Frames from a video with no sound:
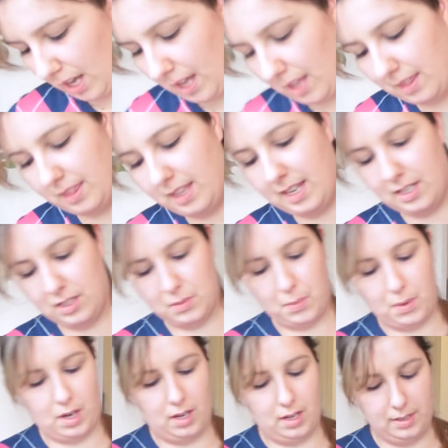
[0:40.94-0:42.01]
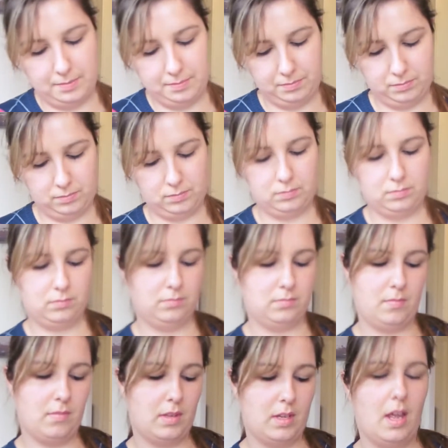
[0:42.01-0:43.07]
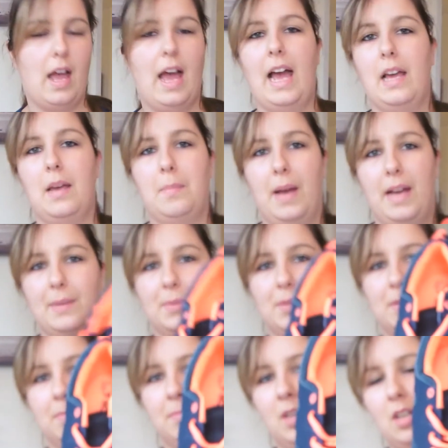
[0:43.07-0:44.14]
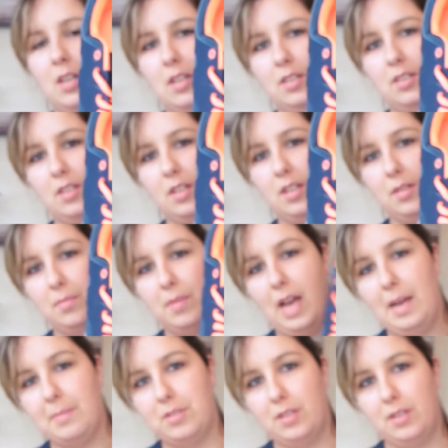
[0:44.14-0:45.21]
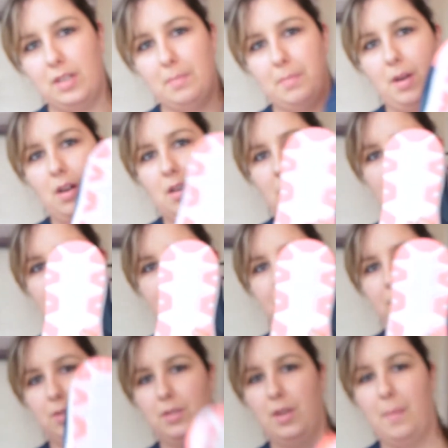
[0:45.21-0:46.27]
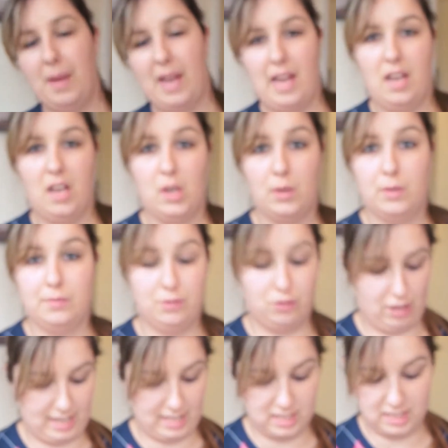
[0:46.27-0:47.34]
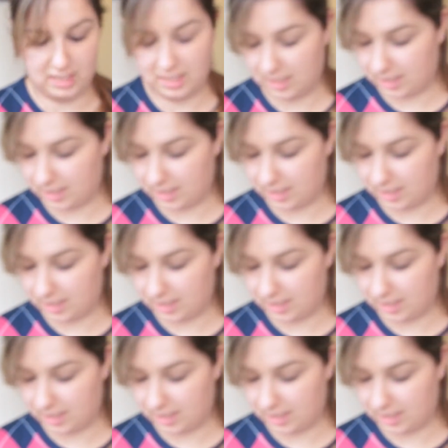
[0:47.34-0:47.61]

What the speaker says: And these were £8. So absolutely bargain for a pair of trainers.